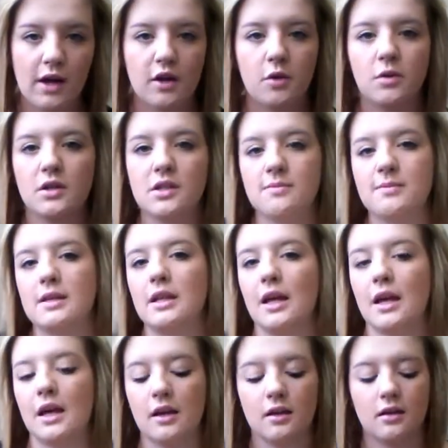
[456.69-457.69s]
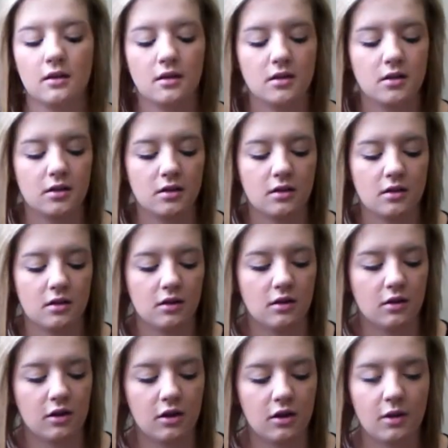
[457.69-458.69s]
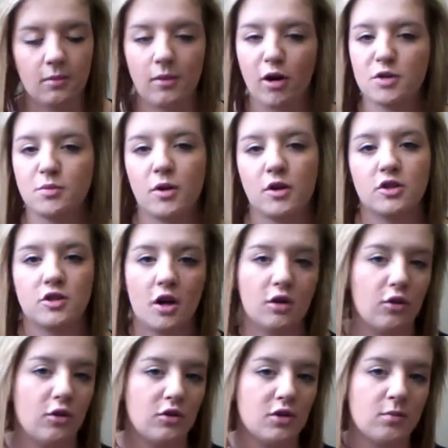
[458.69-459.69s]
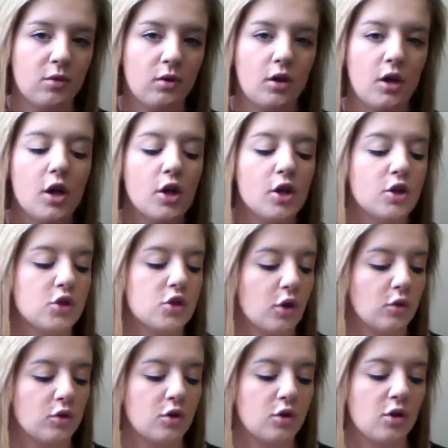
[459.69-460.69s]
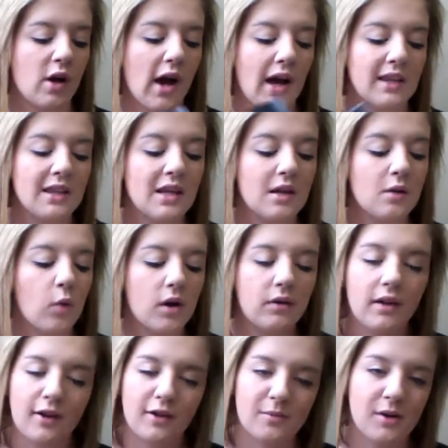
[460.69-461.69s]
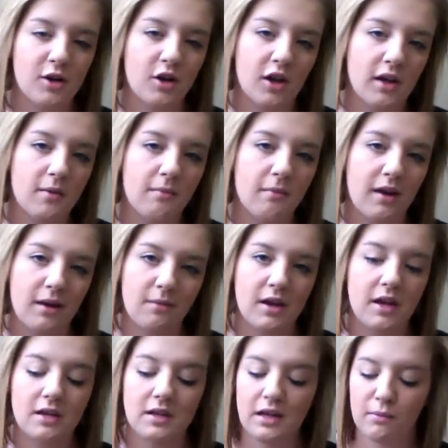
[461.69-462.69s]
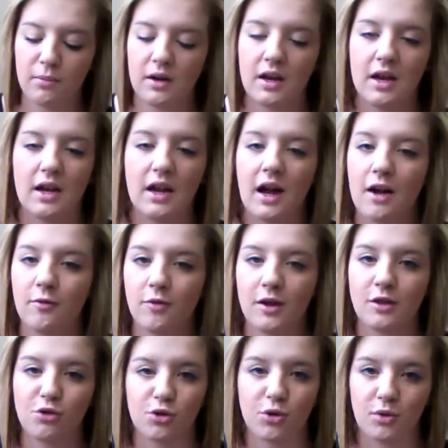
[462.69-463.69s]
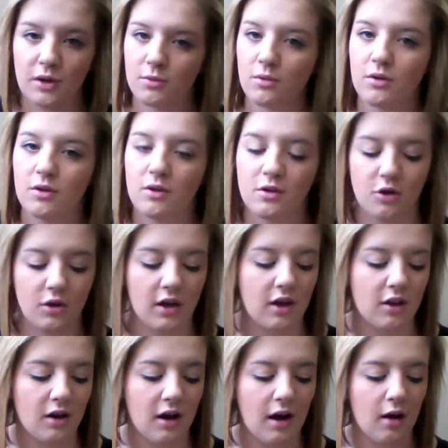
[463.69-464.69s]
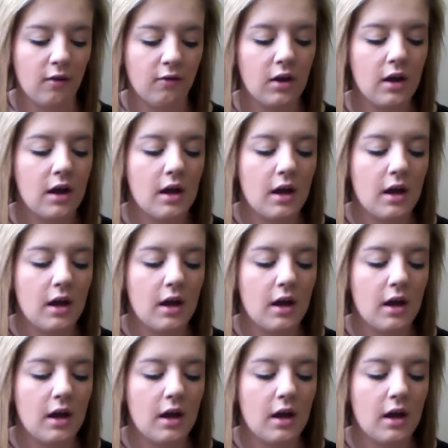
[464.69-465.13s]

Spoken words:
I don't want it to be like the Mod Podge not noticeable. So I think one layer would be good. Maybe dip it in halfway through and do the other half.